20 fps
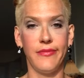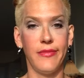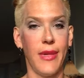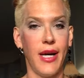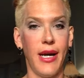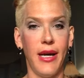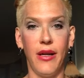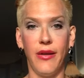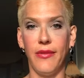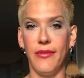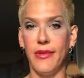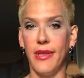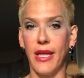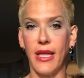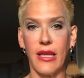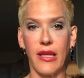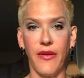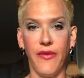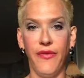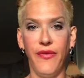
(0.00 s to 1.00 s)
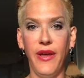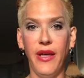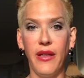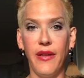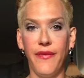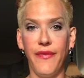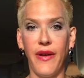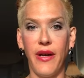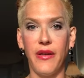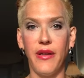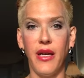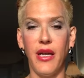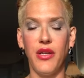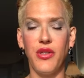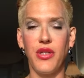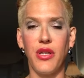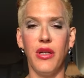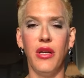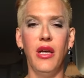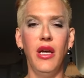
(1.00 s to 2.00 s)
I don't like the feel of
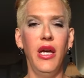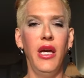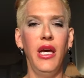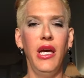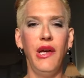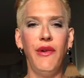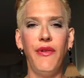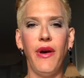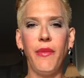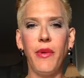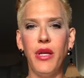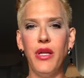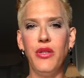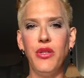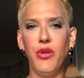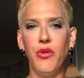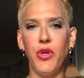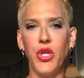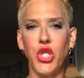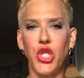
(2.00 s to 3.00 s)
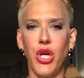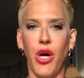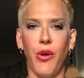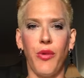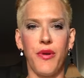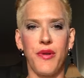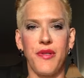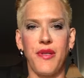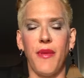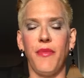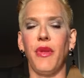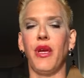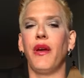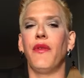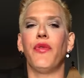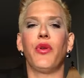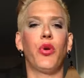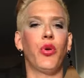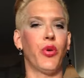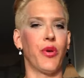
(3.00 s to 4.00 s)
foundation. If I'm going to do a show or something,
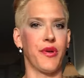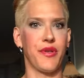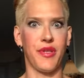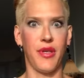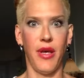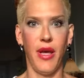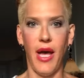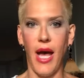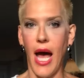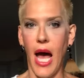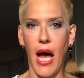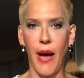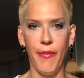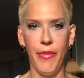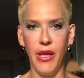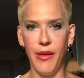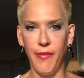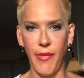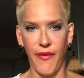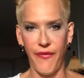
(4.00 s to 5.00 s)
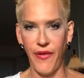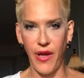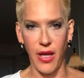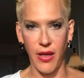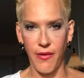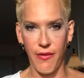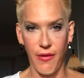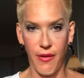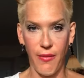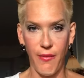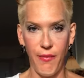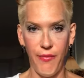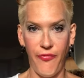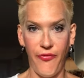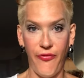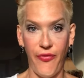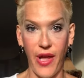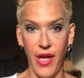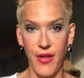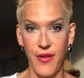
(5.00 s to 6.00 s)
of course, I'll beat my
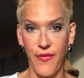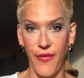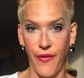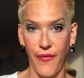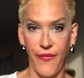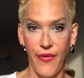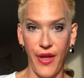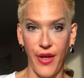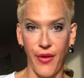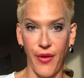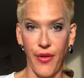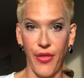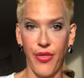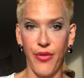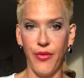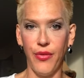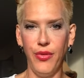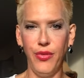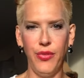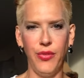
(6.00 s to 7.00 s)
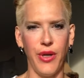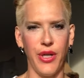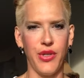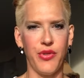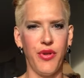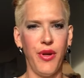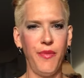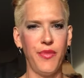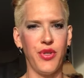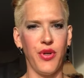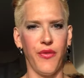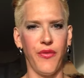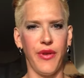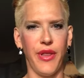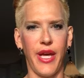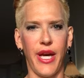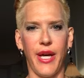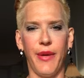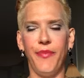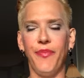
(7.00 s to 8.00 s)
face for filth. Ooh, I tripped over
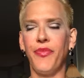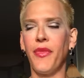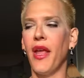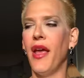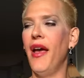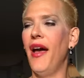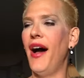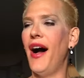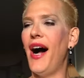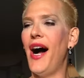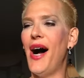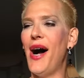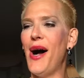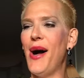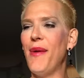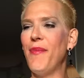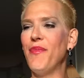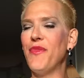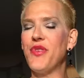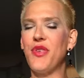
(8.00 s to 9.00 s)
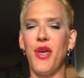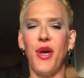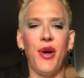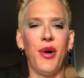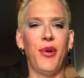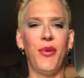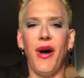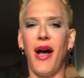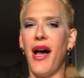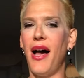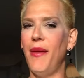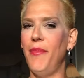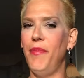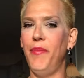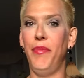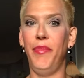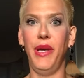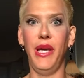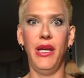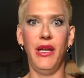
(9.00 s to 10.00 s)
that. So I
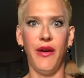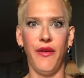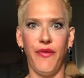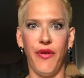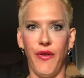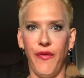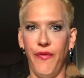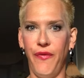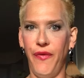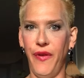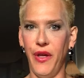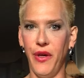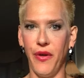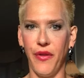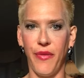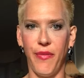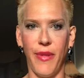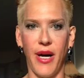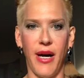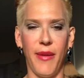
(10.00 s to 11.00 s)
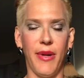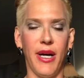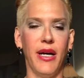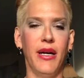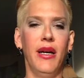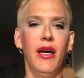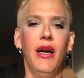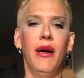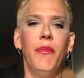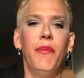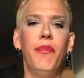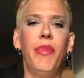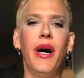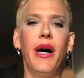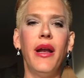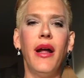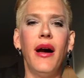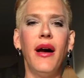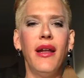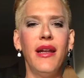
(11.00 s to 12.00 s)
beat it for filth, mama.
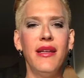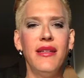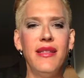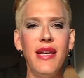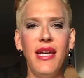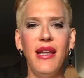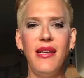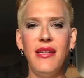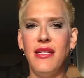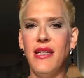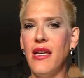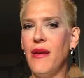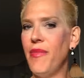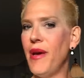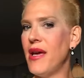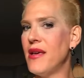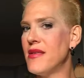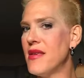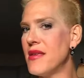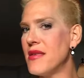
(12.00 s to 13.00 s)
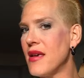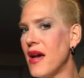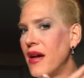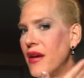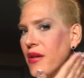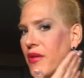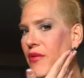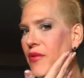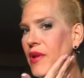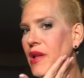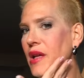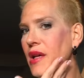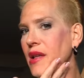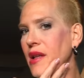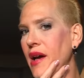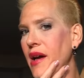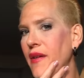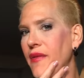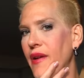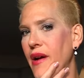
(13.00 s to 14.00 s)
But on a day-to-day basis, I don't really
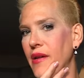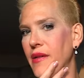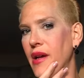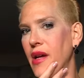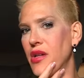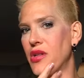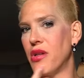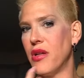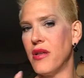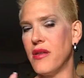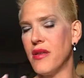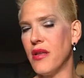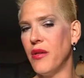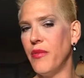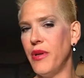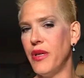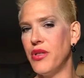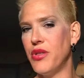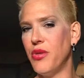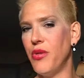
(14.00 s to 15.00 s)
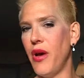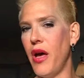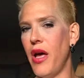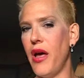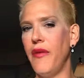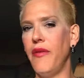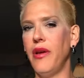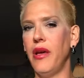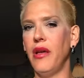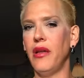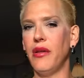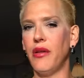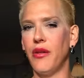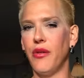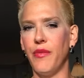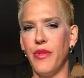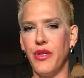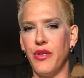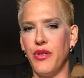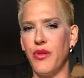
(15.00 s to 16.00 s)
like foundation. It's a little bit too heavy, a little
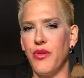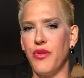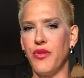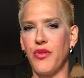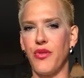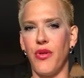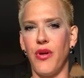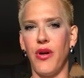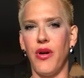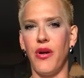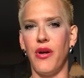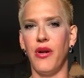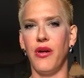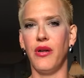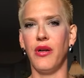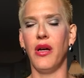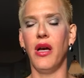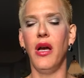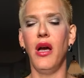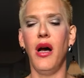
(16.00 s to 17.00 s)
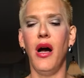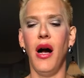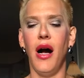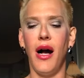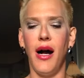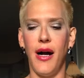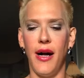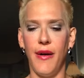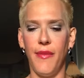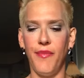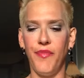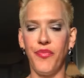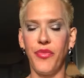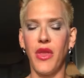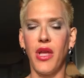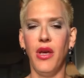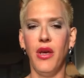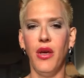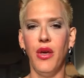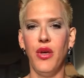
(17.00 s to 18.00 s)
bit too strong.
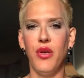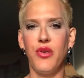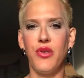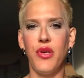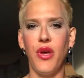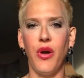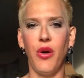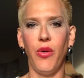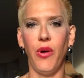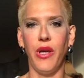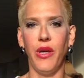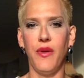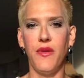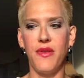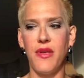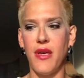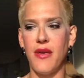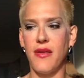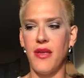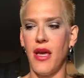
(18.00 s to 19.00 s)
So I use this.